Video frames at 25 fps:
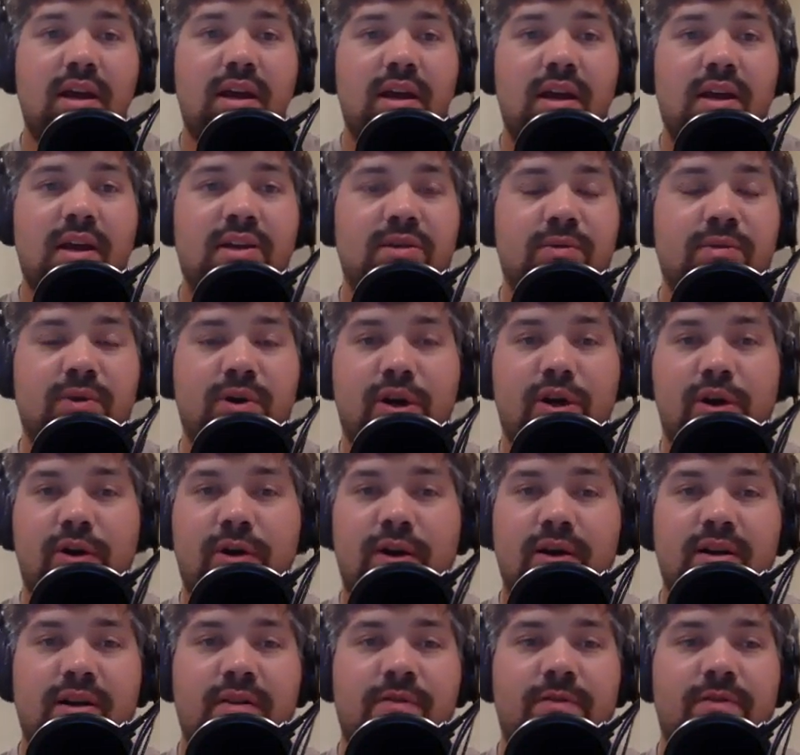And so we're hearing
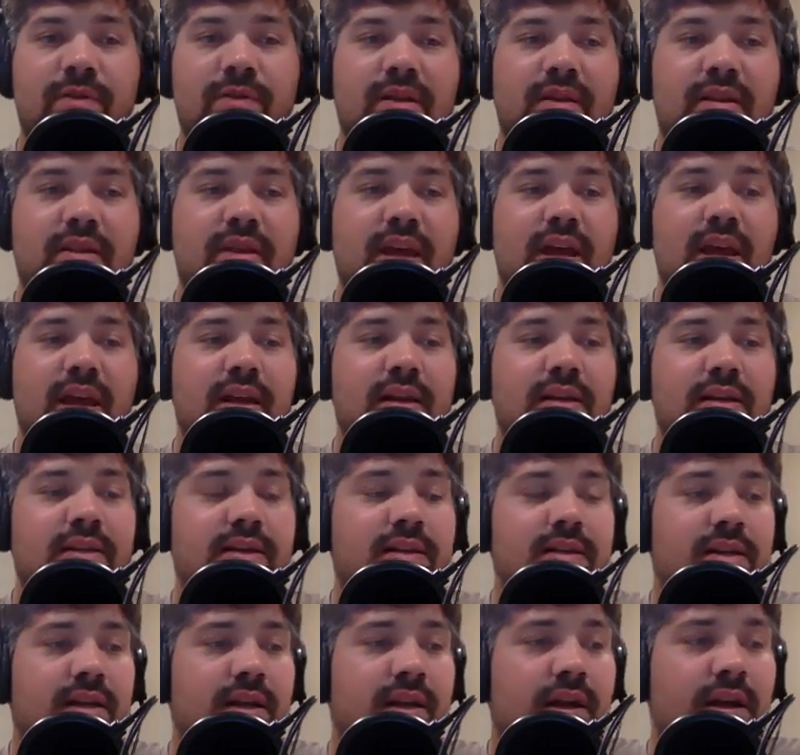different
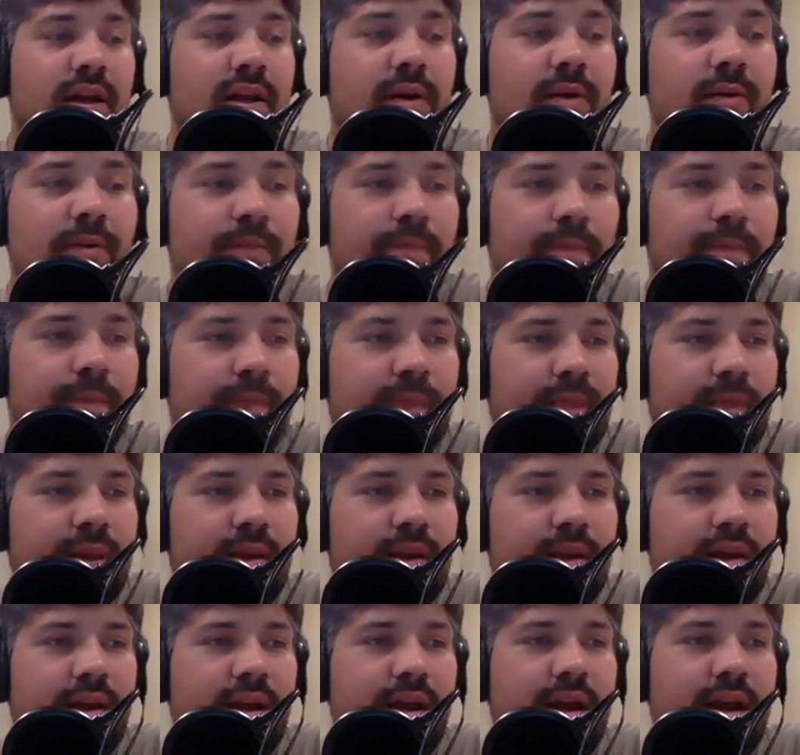things.
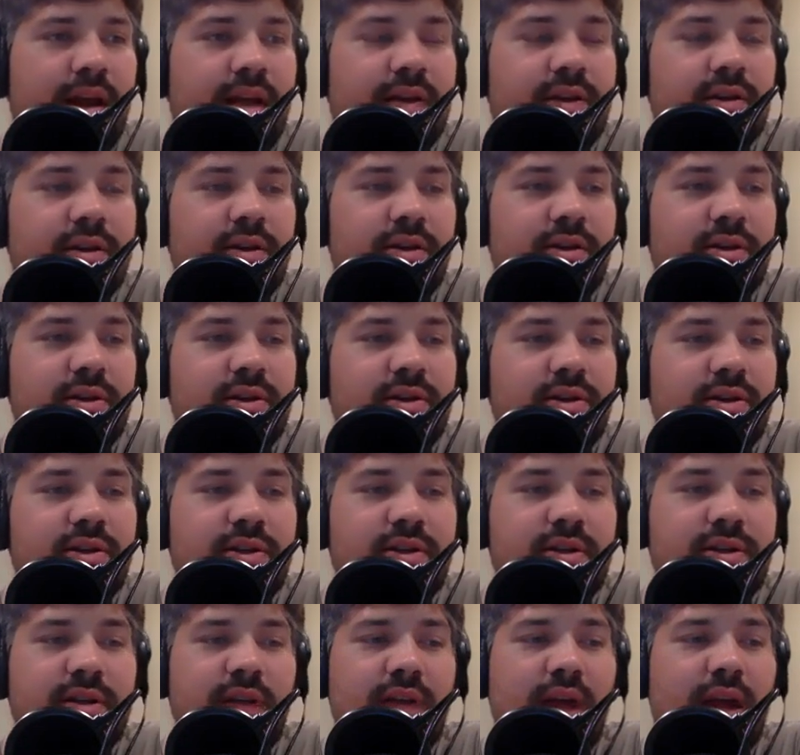And so it's
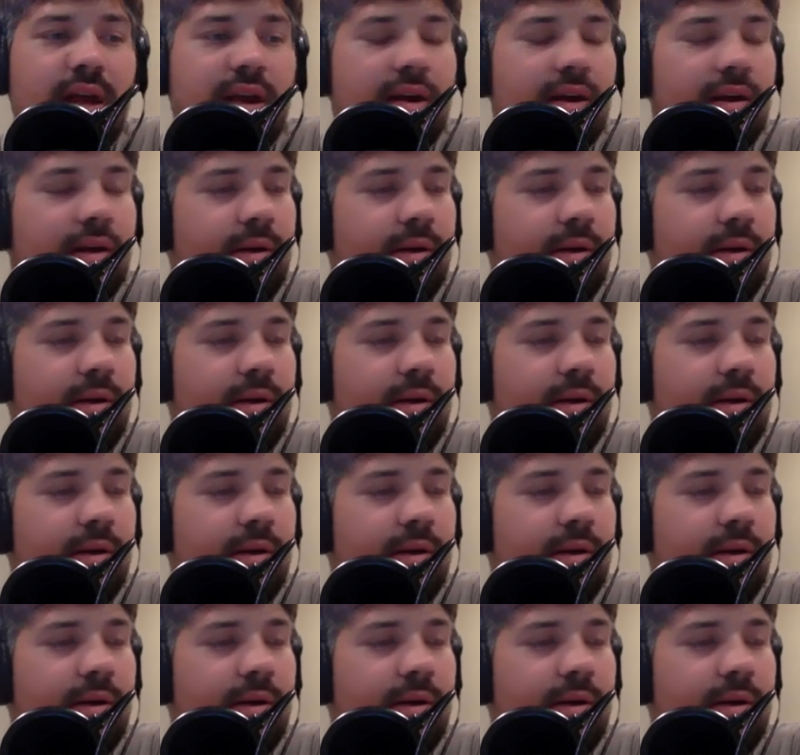just like,